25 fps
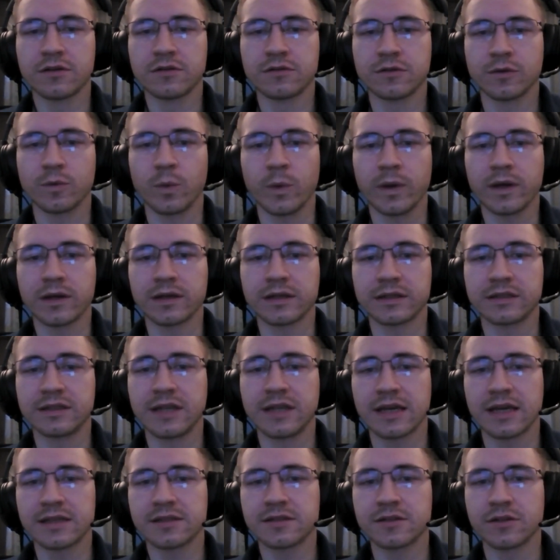to quickly
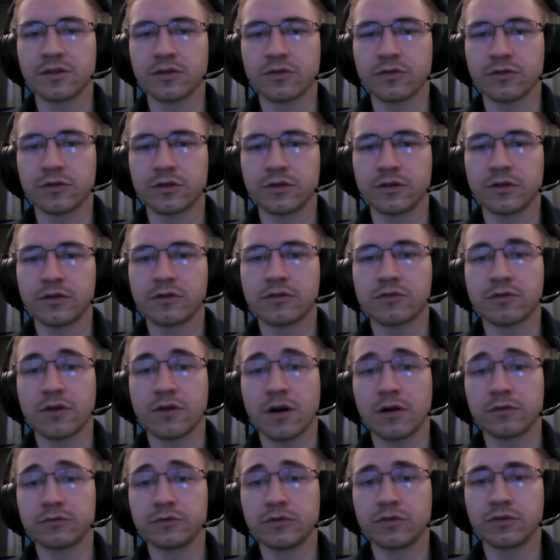test your
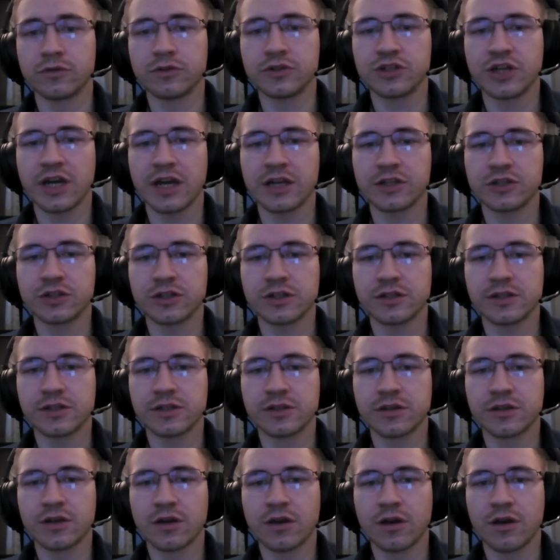Crown core
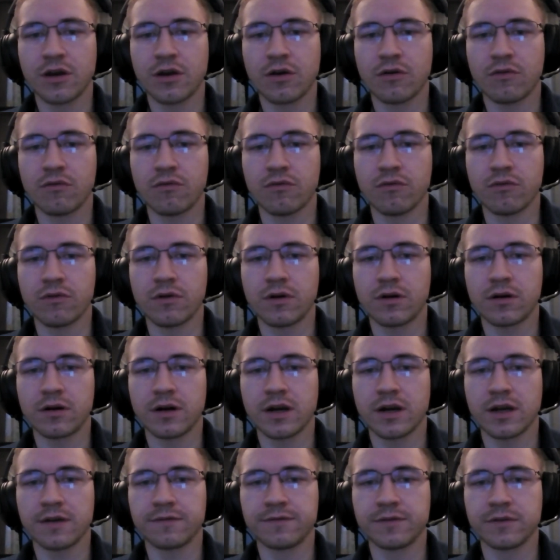changes, or
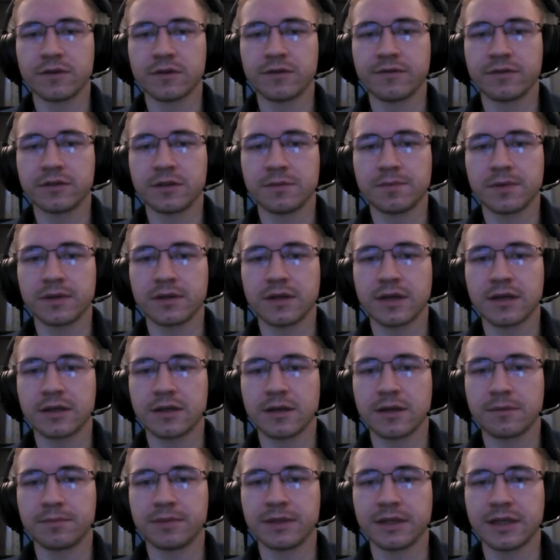if you're developing an
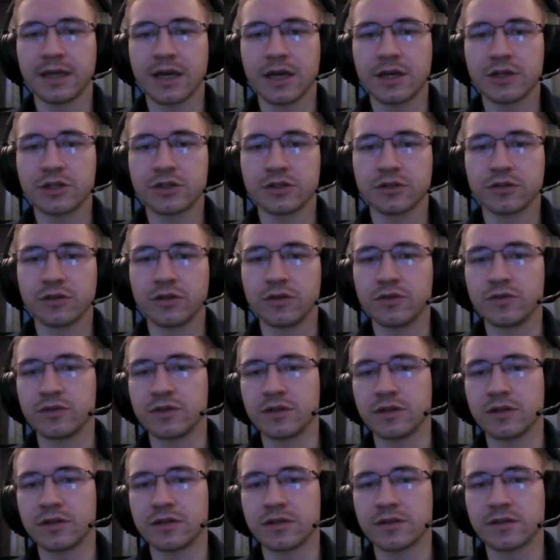application
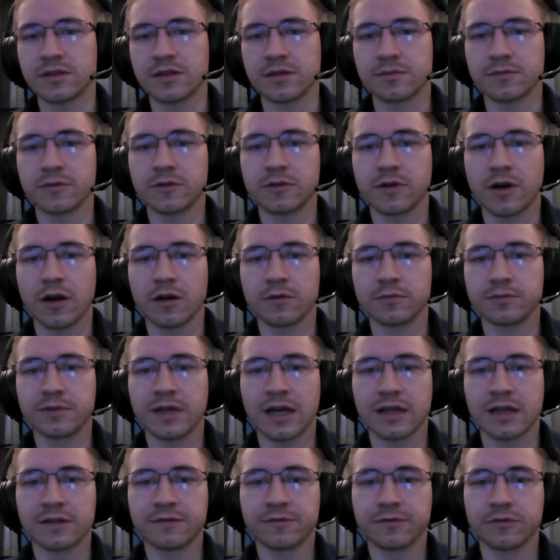using some Crown
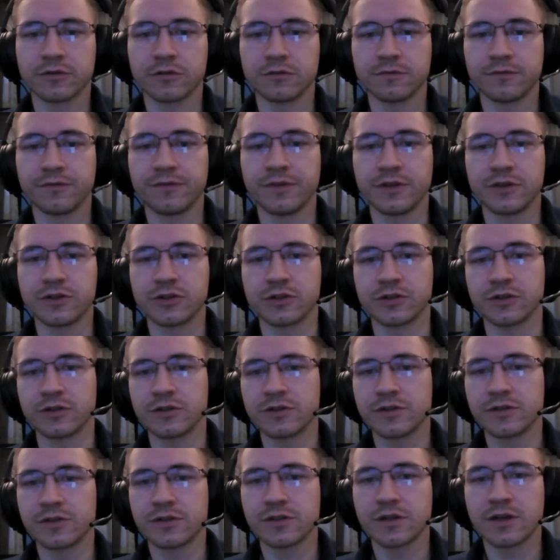Platform
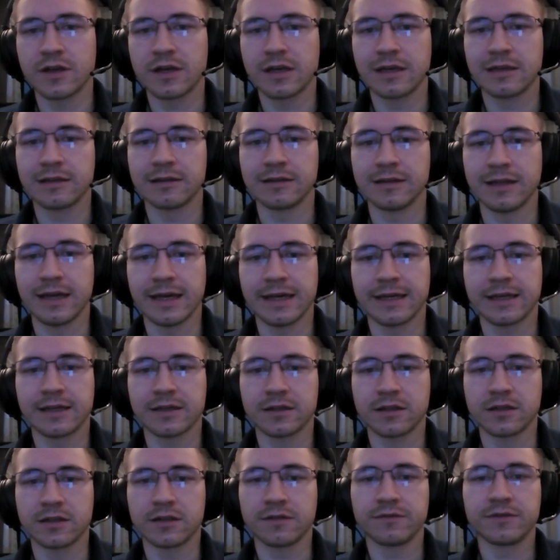features like
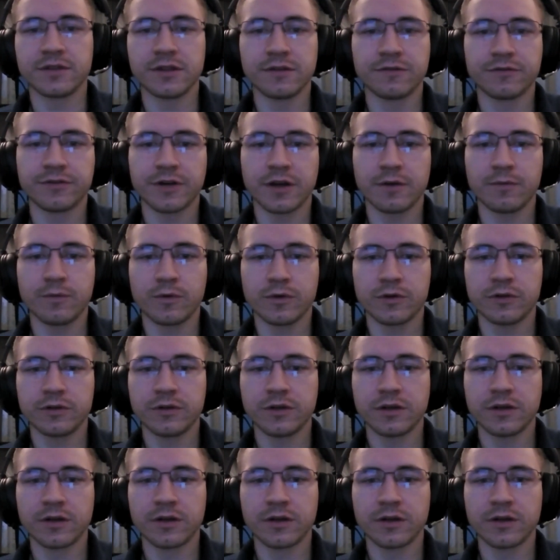an NFT framework,